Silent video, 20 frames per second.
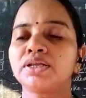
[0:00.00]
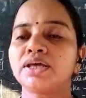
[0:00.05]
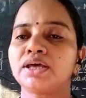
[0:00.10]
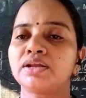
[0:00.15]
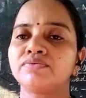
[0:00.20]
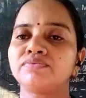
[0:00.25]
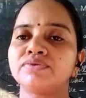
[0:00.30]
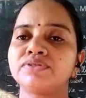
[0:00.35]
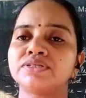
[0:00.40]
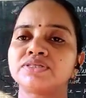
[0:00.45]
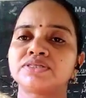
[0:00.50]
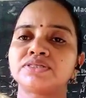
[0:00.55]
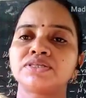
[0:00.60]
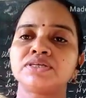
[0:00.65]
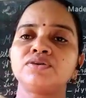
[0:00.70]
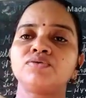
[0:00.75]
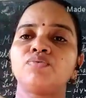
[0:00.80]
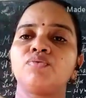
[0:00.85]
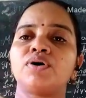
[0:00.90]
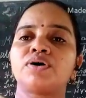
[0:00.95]
and we'll
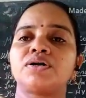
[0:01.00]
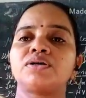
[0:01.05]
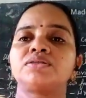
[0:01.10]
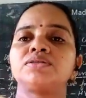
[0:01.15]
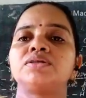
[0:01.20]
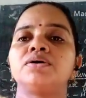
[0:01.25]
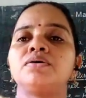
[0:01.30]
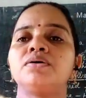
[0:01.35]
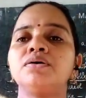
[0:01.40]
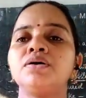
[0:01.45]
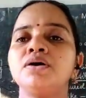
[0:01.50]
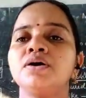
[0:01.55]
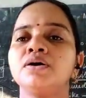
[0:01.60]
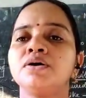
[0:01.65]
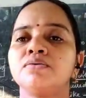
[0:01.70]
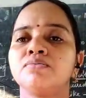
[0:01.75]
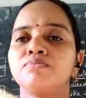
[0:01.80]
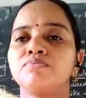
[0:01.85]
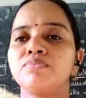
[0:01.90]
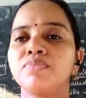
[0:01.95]
see what are the
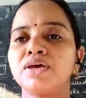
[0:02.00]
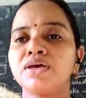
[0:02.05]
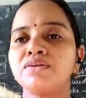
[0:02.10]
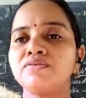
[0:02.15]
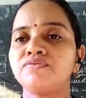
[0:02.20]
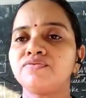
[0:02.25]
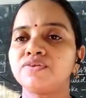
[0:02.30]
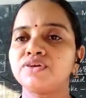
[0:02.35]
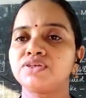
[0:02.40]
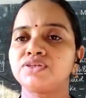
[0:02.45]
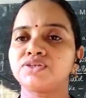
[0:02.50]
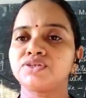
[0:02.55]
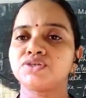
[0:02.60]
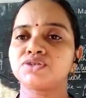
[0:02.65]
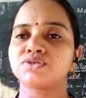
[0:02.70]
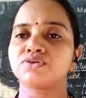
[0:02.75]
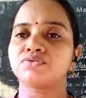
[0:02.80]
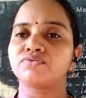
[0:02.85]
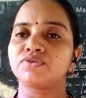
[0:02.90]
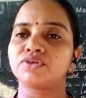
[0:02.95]
main features
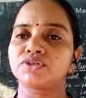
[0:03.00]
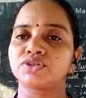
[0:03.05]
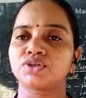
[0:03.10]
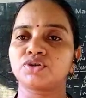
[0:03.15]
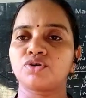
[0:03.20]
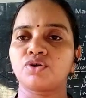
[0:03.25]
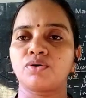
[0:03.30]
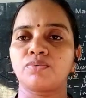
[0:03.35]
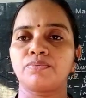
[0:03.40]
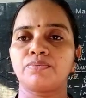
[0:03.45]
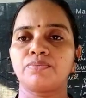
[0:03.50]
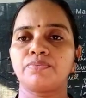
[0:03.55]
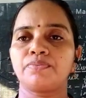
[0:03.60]
of this crop.